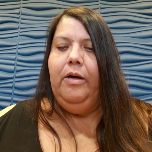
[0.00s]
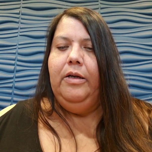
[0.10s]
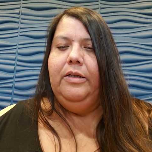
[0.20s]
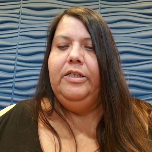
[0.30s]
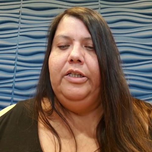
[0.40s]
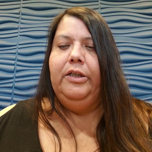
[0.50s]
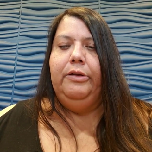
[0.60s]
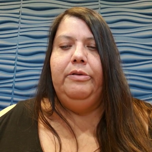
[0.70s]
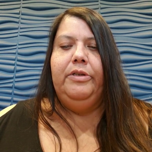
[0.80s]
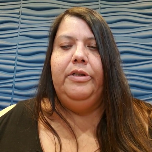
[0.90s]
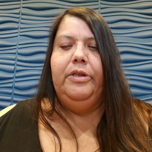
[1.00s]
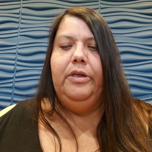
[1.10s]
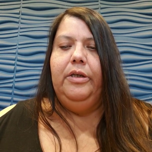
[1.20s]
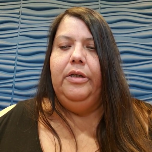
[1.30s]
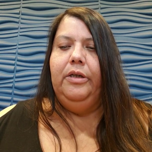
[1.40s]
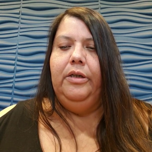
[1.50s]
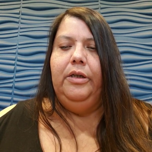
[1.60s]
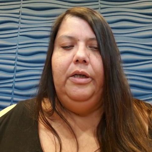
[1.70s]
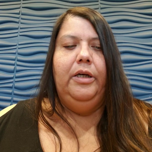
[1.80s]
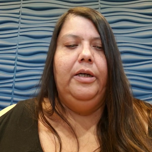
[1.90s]
This includes
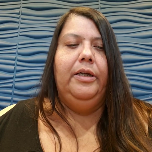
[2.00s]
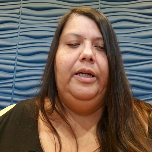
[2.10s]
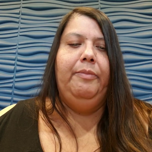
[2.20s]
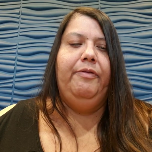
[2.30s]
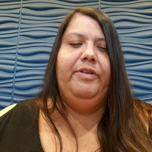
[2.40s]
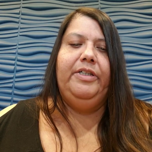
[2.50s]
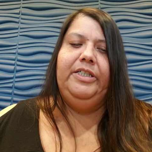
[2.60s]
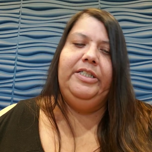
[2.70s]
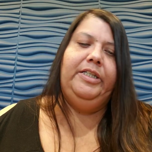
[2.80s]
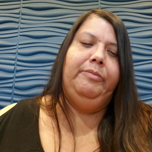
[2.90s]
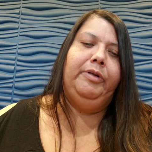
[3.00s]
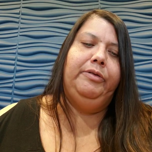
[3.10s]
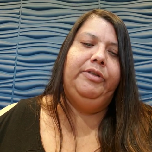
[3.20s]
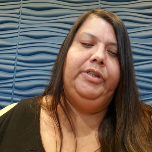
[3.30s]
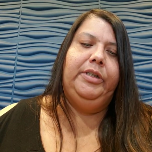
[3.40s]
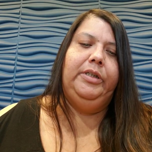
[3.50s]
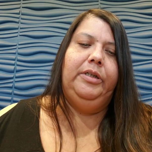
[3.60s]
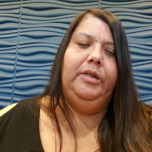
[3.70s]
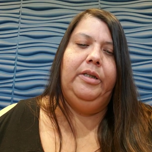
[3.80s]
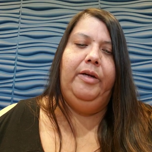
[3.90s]
cleanup of existing pollution,
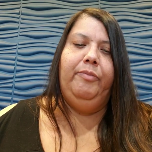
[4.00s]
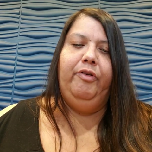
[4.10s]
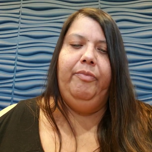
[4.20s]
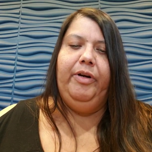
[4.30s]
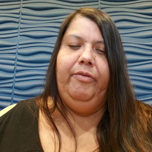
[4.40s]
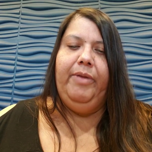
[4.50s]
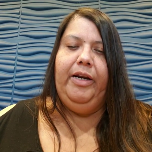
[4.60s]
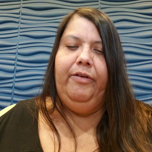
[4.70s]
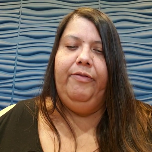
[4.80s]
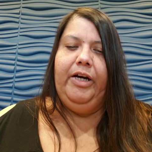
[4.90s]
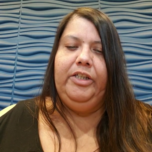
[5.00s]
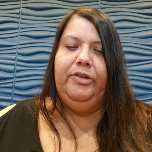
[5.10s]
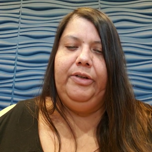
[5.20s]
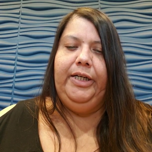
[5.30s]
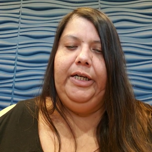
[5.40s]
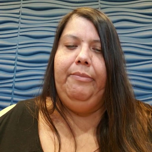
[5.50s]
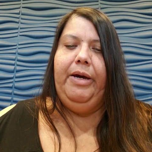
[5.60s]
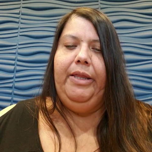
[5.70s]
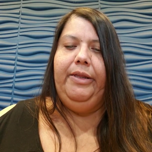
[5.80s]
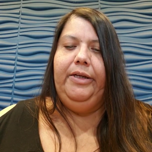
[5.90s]
the improvement of manufacturing
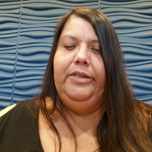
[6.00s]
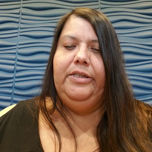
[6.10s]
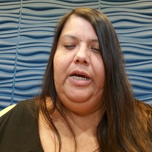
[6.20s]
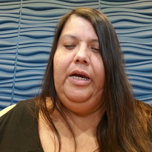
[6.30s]
methods,